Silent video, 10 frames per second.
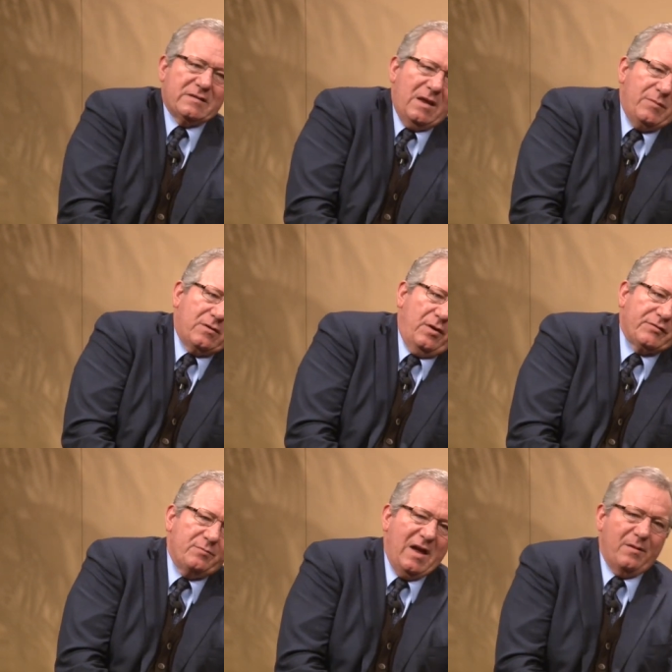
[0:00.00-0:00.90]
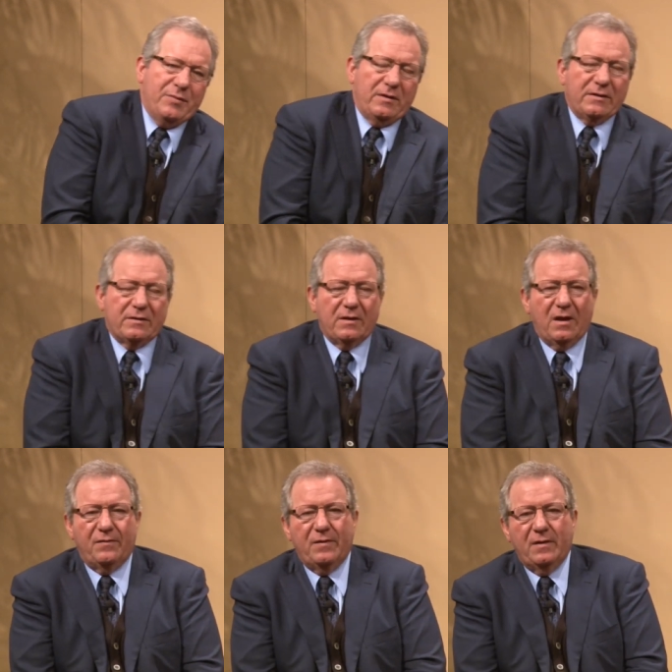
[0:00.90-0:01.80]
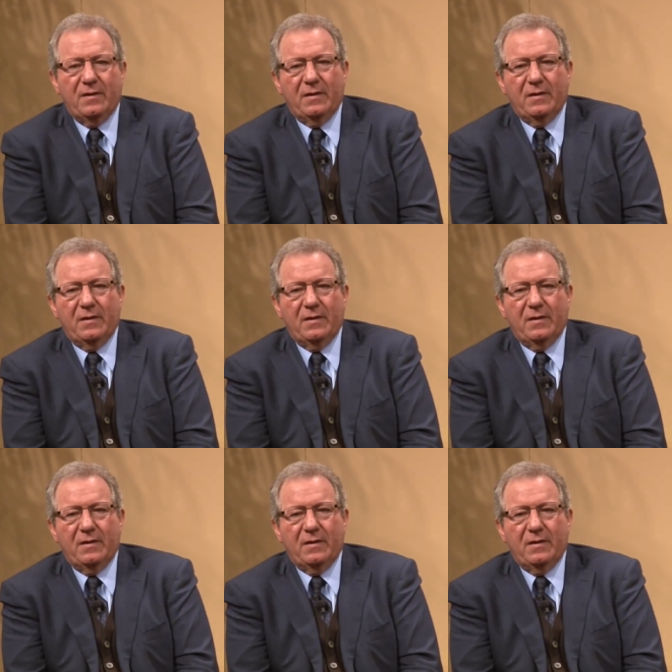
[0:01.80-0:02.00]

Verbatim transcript: Is that because of my ability to love?